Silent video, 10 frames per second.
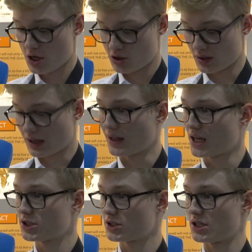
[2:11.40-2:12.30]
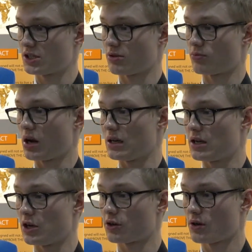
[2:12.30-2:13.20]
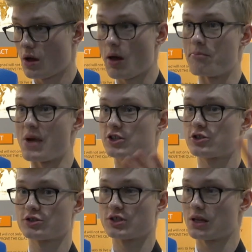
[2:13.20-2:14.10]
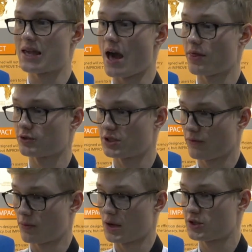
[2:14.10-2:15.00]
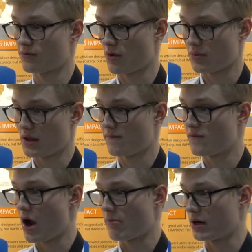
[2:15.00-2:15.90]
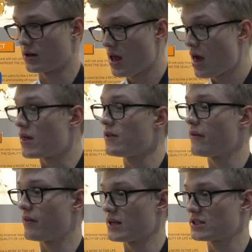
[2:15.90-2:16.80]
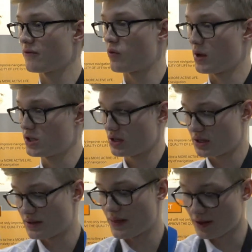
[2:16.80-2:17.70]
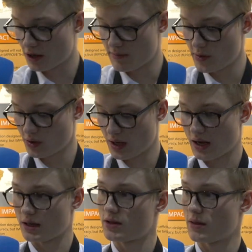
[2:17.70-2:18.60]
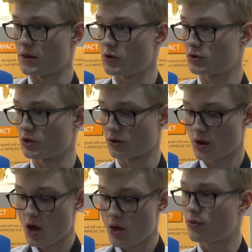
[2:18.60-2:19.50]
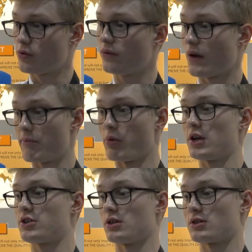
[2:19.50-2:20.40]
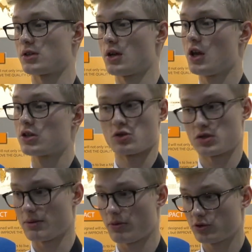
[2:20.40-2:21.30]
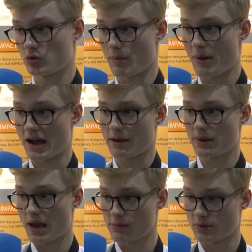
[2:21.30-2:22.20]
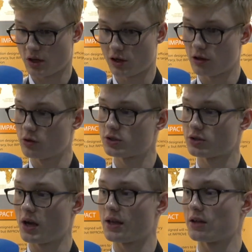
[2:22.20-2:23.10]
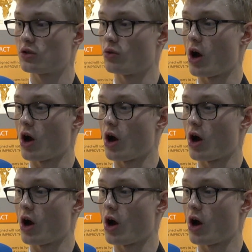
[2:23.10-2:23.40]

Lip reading: So the collection system right here measures and gathers information from the environment. Then this information is then communicated to the user through vibrations. So similar to a backup camera, the closer I get to an